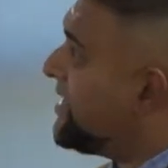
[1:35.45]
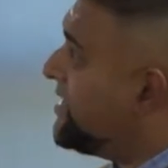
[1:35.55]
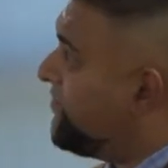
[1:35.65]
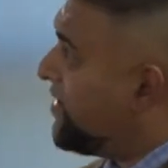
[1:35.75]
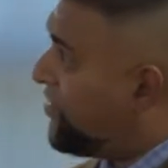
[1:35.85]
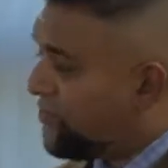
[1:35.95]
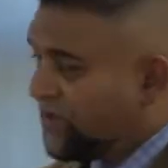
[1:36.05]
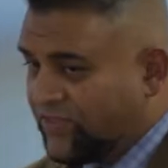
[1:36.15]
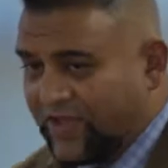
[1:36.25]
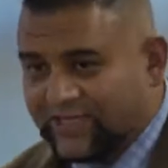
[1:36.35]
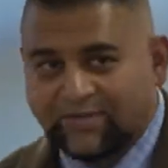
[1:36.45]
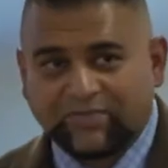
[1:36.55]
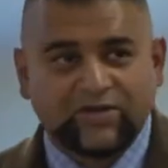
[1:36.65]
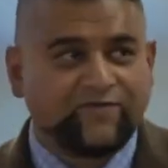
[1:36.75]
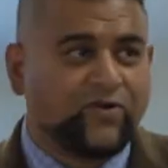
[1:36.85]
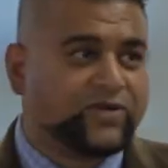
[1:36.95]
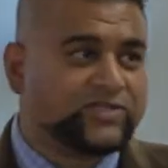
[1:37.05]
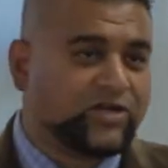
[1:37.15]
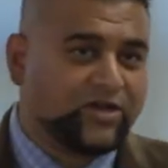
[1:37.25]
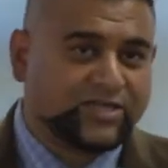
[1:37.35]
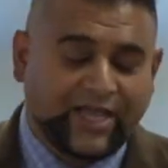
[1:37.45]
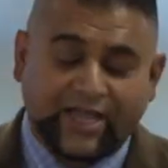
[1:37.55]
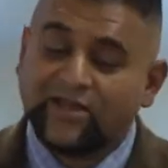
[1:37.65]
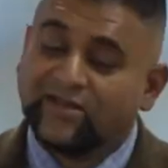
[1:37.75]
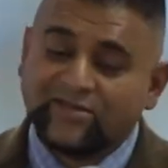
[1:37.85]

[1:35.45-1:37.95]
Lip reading: and I've got 3 things I'm going to focus on today,